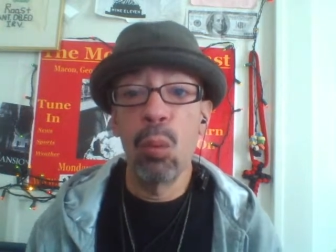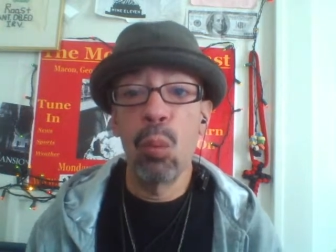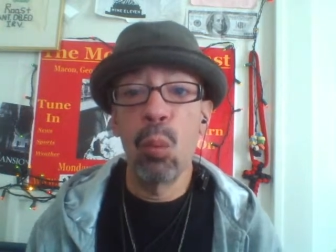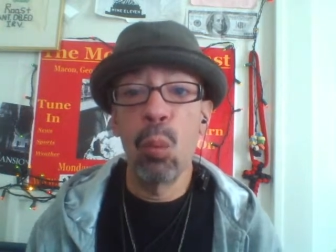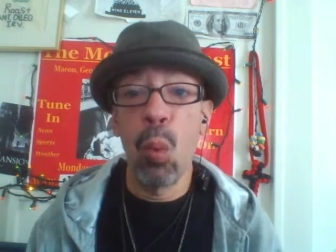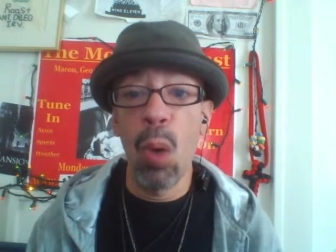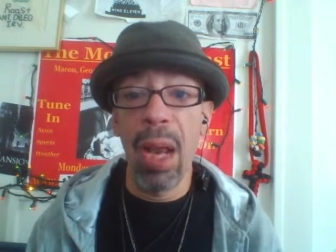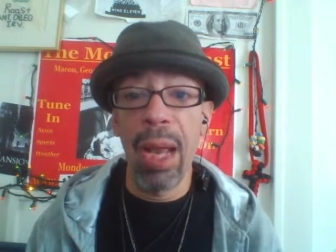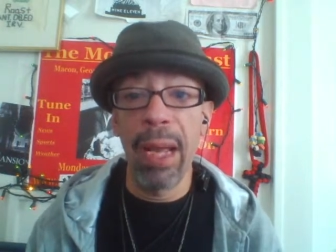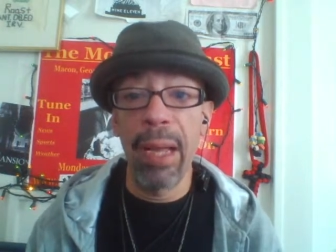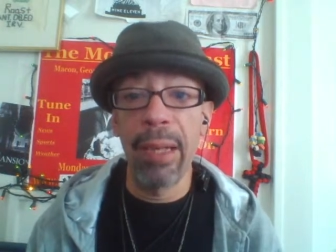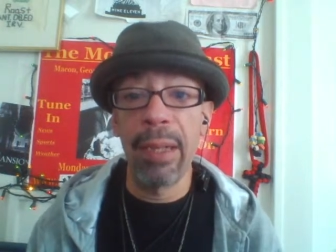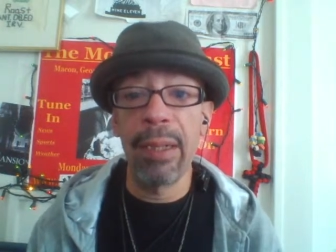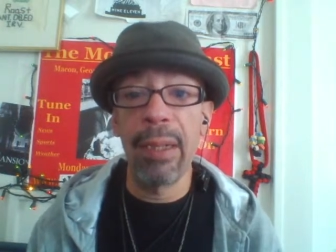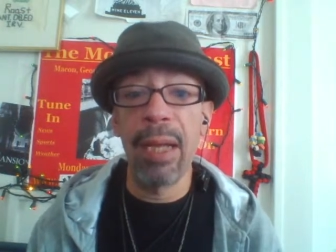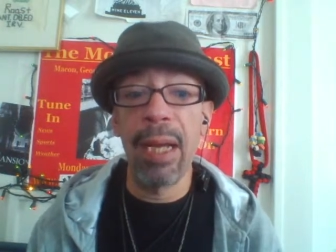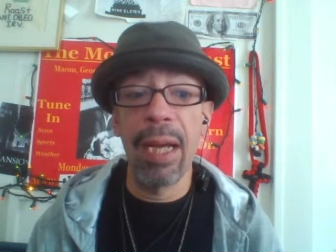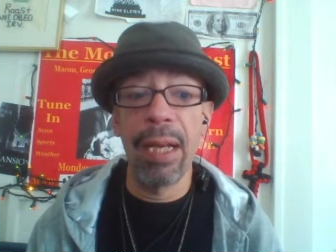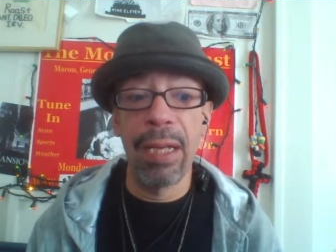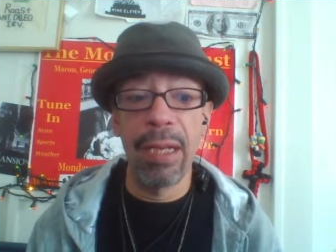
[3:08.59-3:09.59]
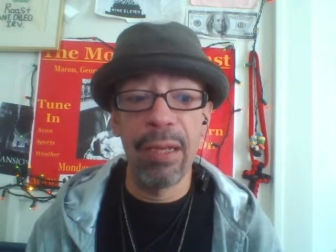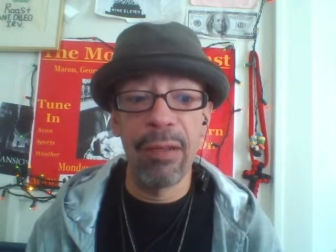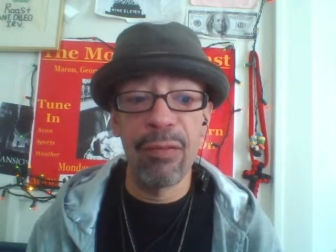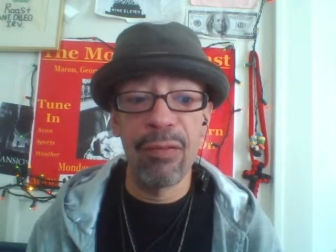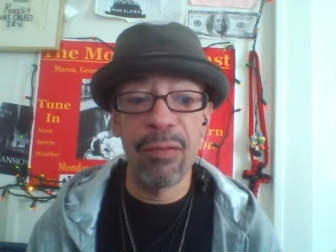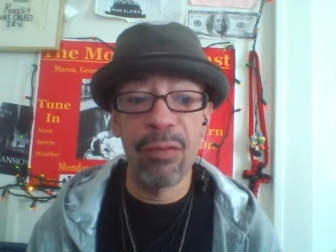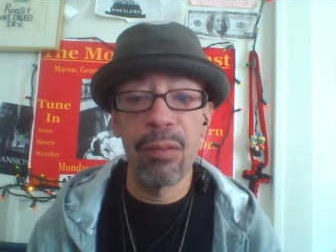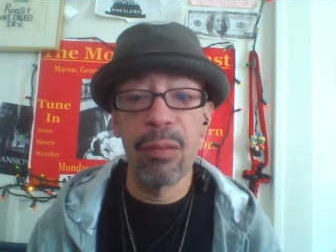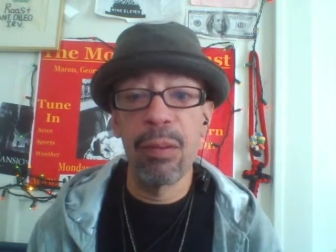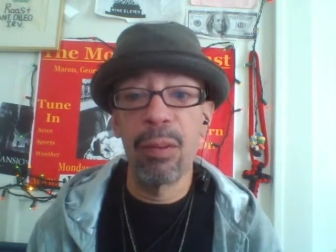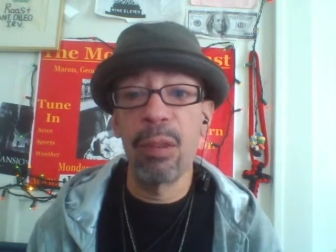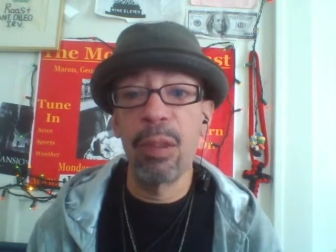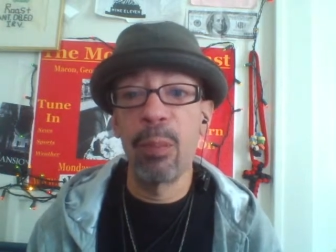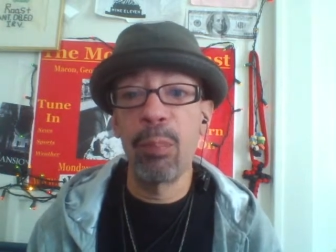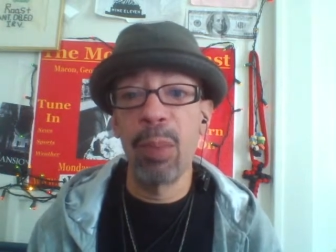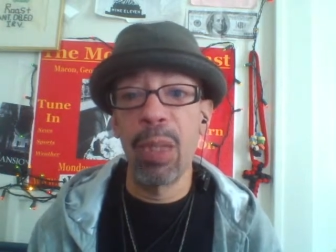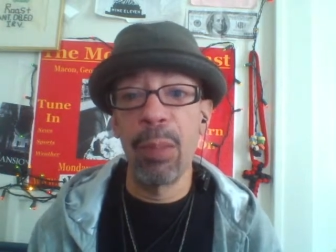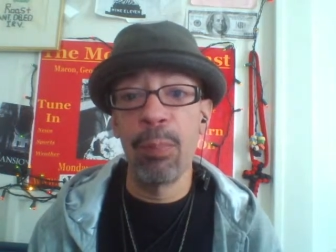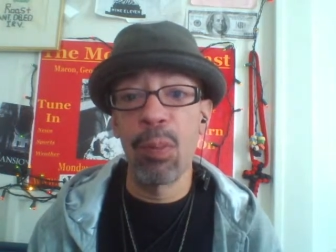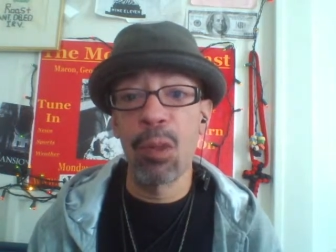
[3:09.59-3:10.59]
when and if
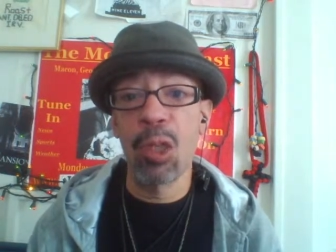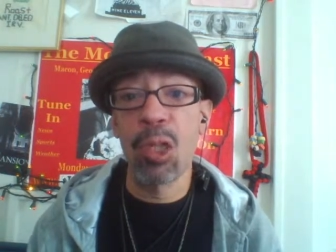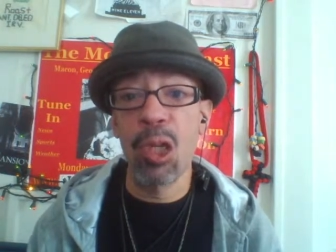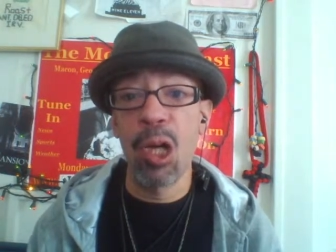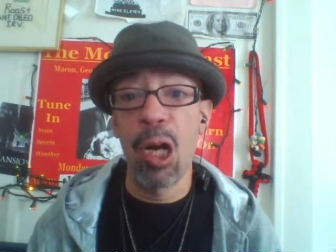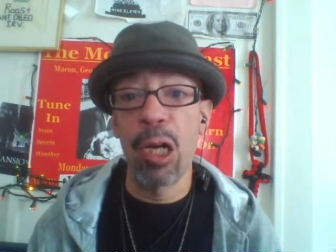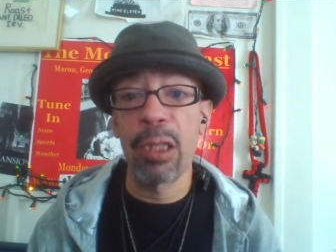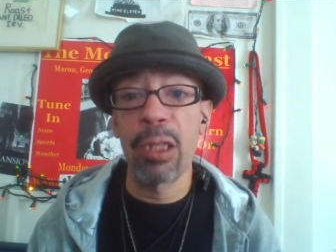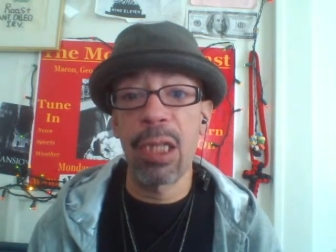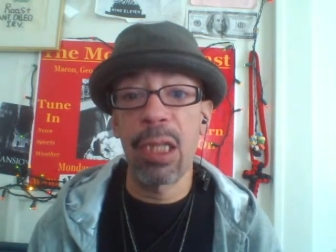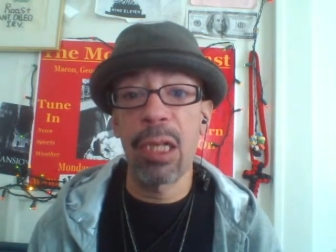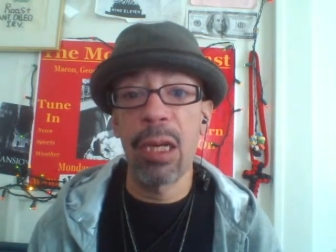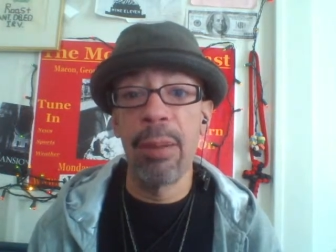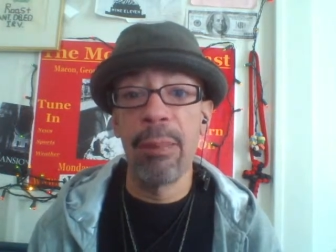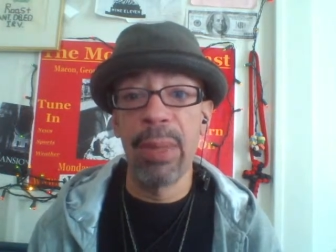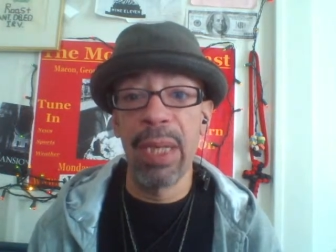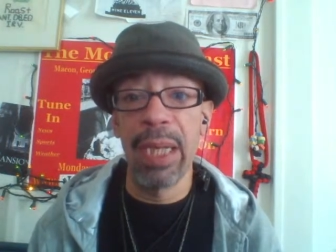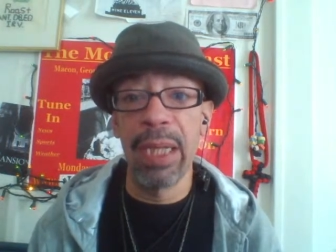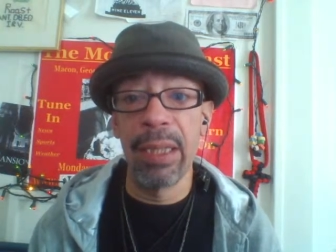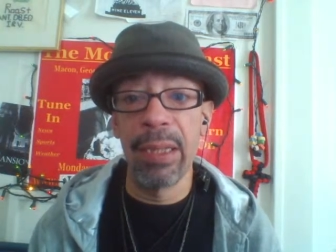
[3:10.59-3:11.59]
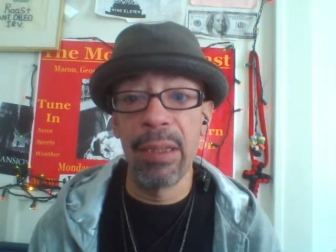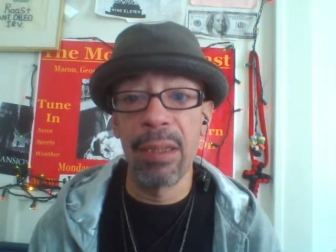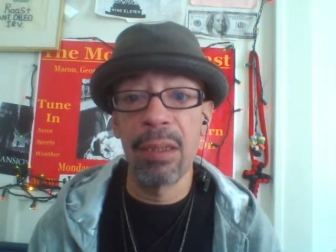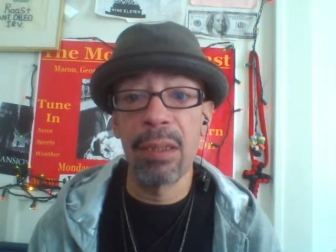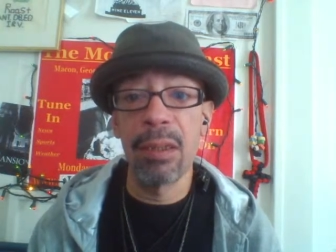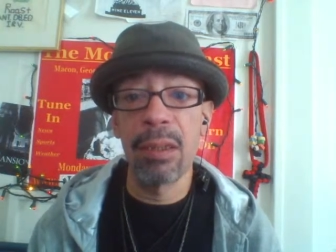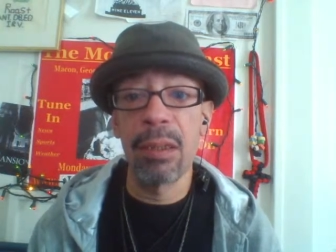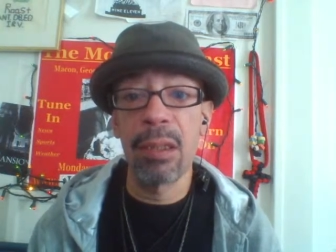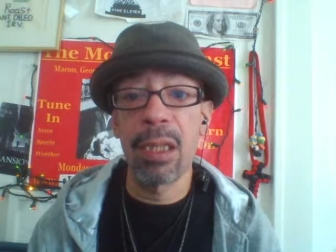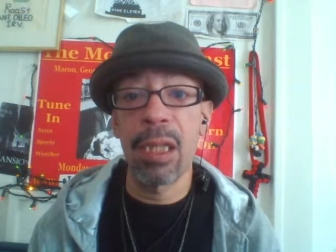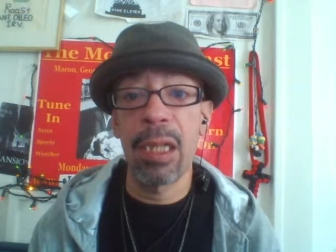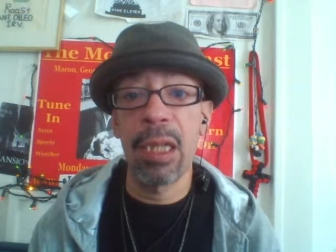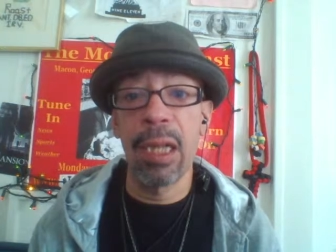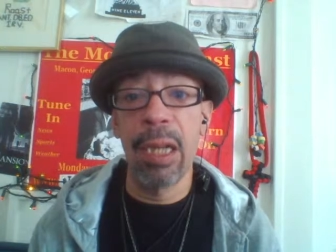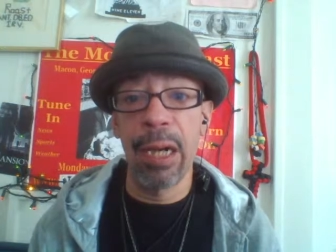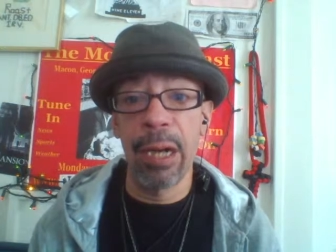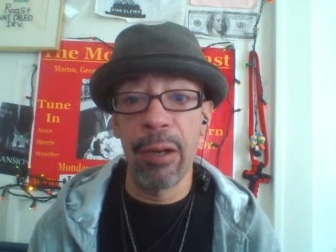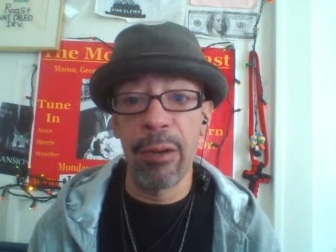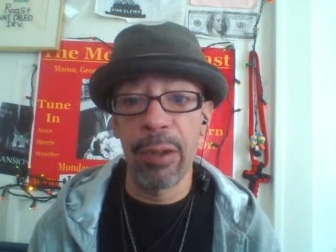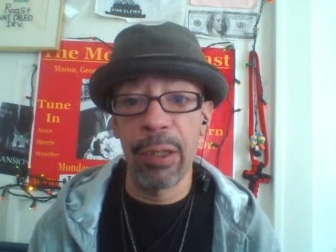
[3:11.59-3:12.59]
people start to come in to
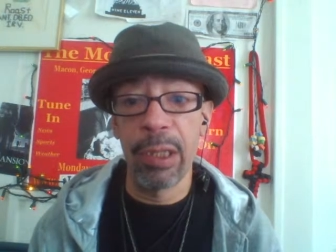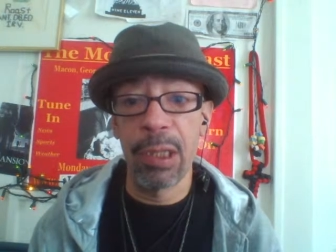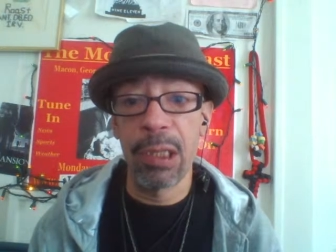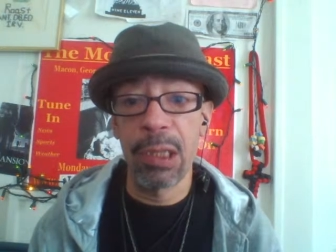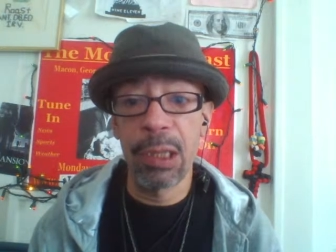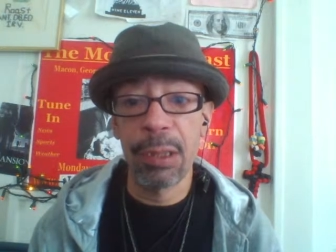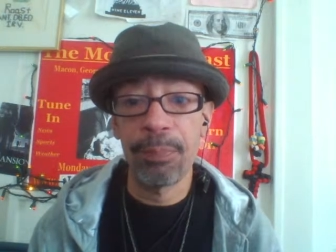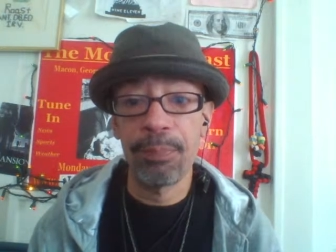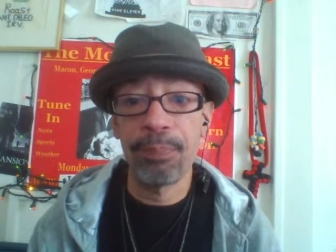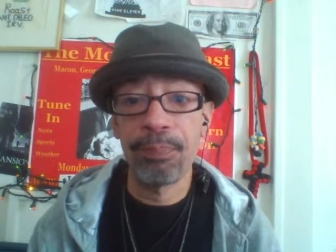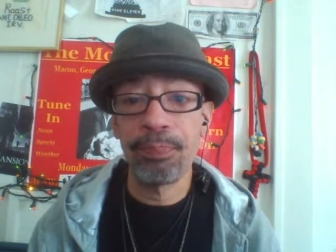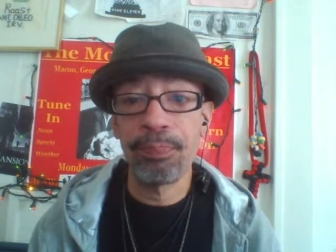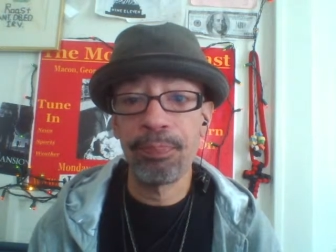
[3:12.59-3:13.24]
the areas.